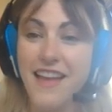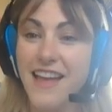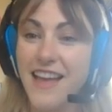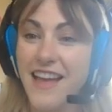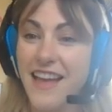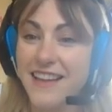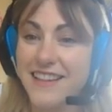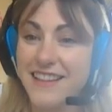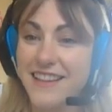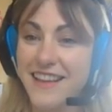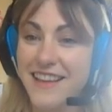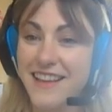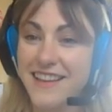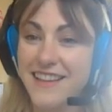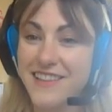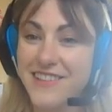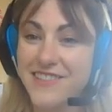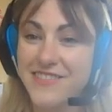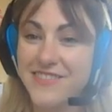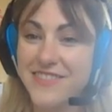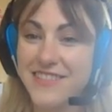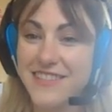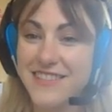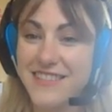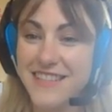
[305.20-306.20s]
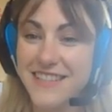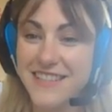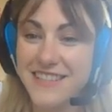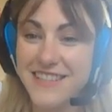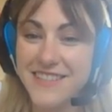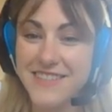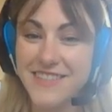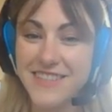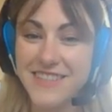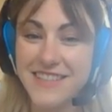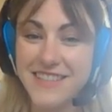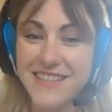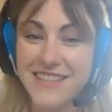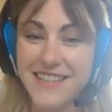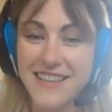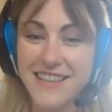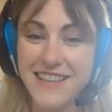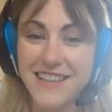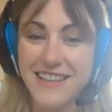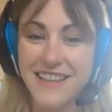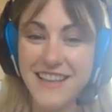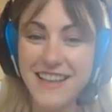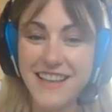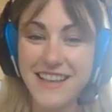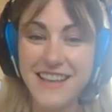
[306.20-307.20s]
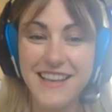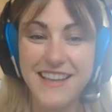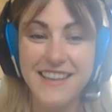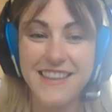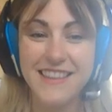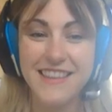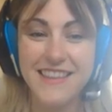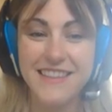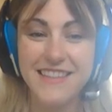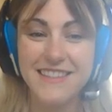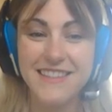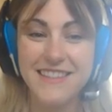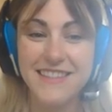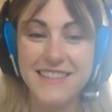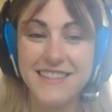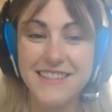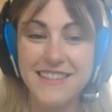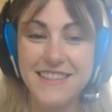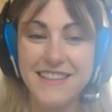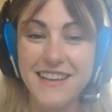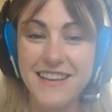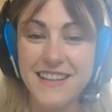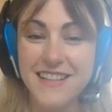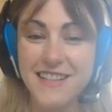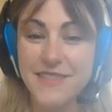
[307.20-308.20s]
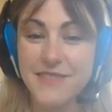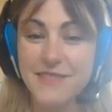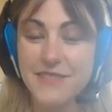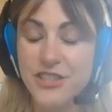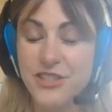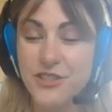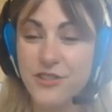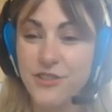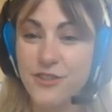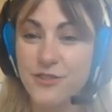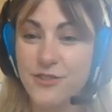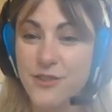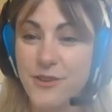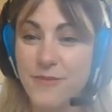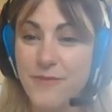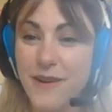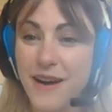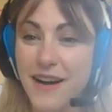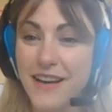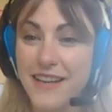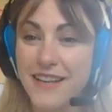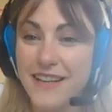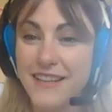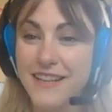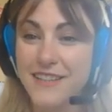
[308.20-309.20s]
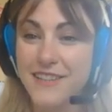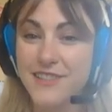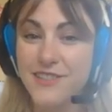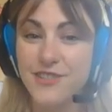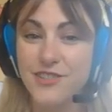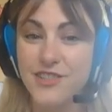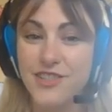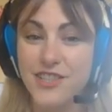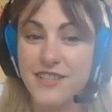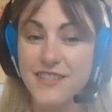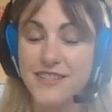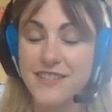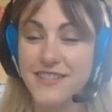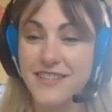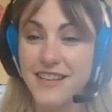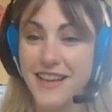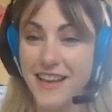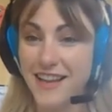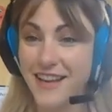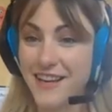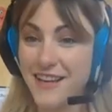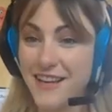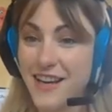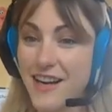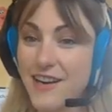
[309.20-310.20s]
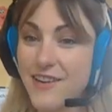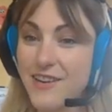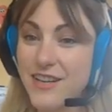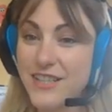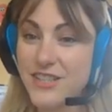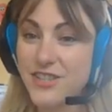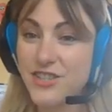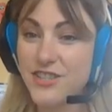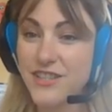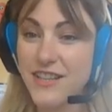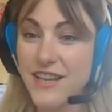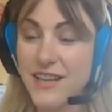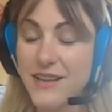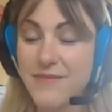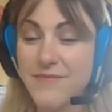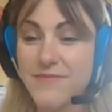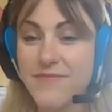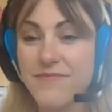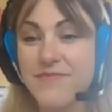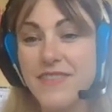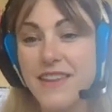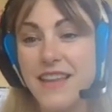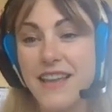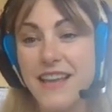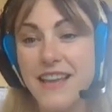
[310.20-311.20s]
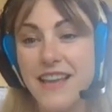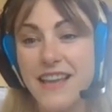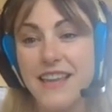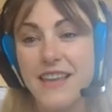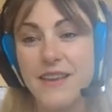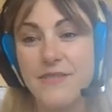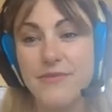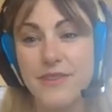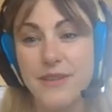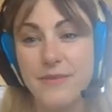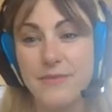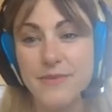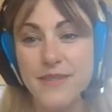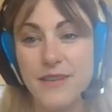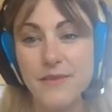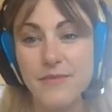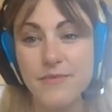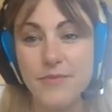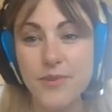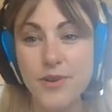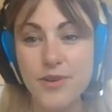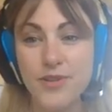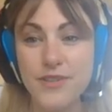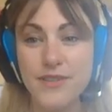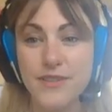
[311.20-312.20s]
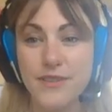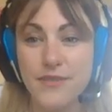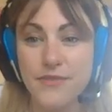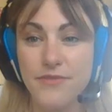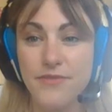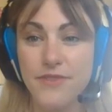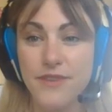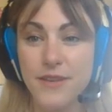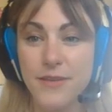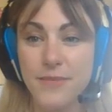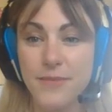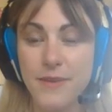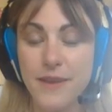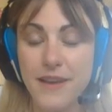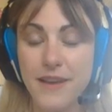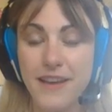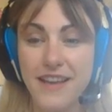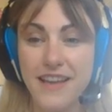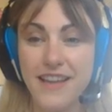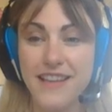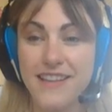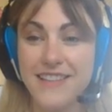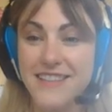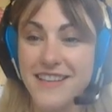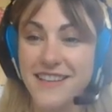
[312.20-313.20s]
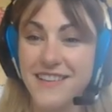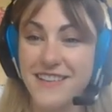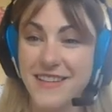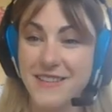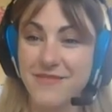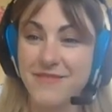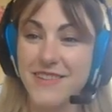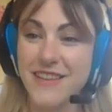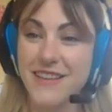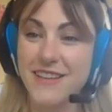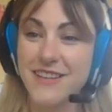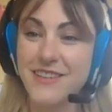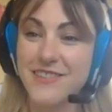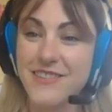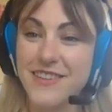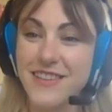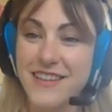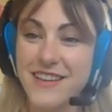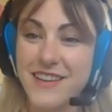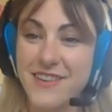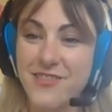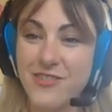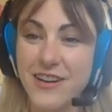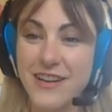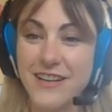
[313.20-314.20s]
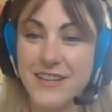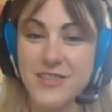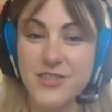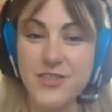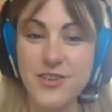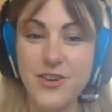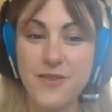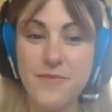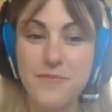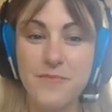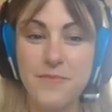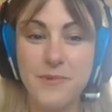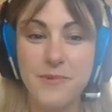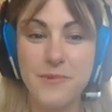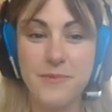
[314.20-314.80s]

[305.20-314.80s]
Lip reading: At the end of this activity, this is a nice visual reminder to just encourage them, give them some positive feedback, and tell them they're doing a great job.